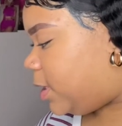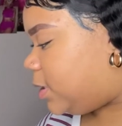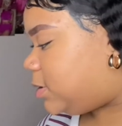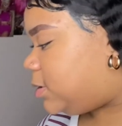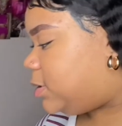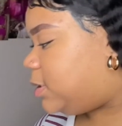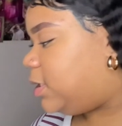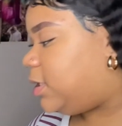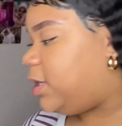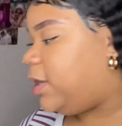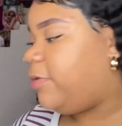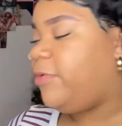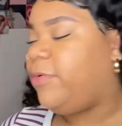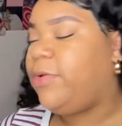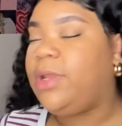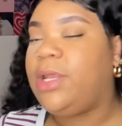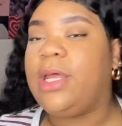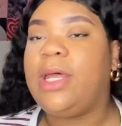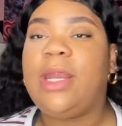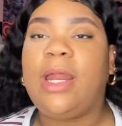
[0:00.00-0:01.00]
to
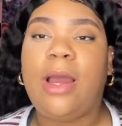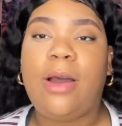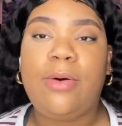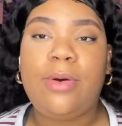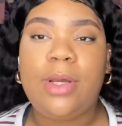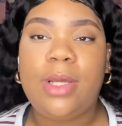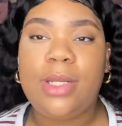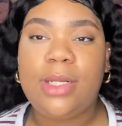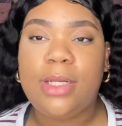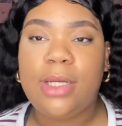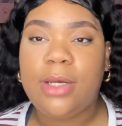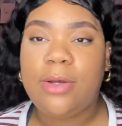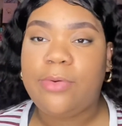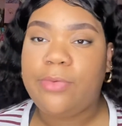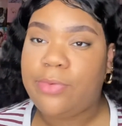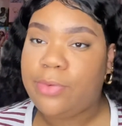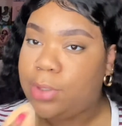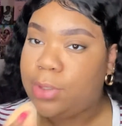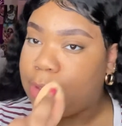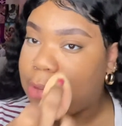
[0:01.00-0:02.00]
level it out enough
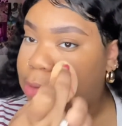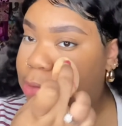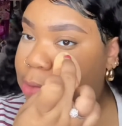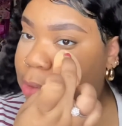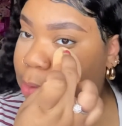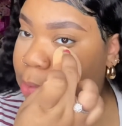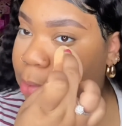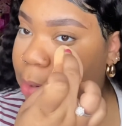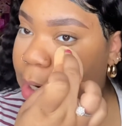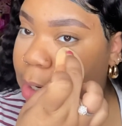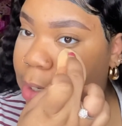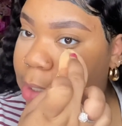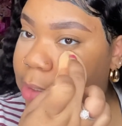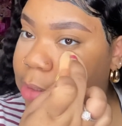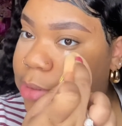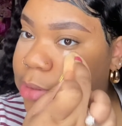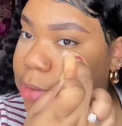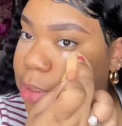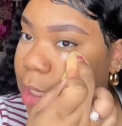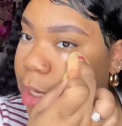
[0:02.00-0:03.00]
to where
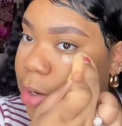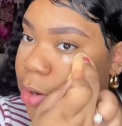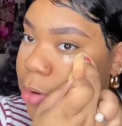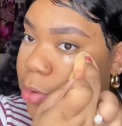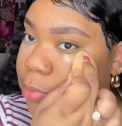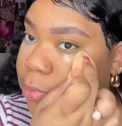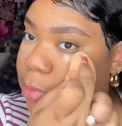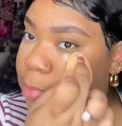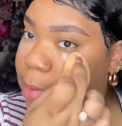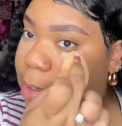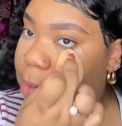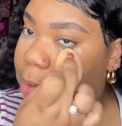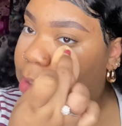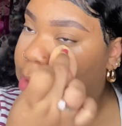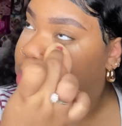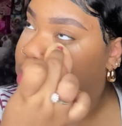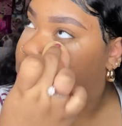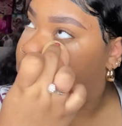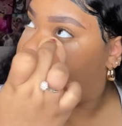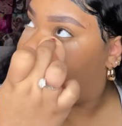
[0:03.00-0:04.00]
it's not
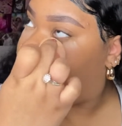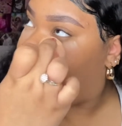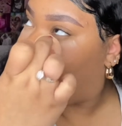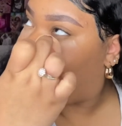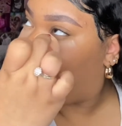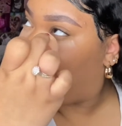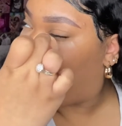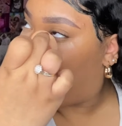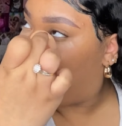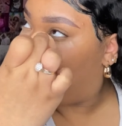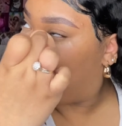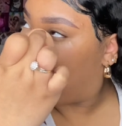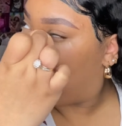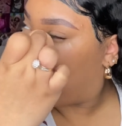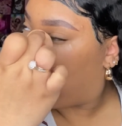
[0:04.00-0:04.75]
overbearing to my face.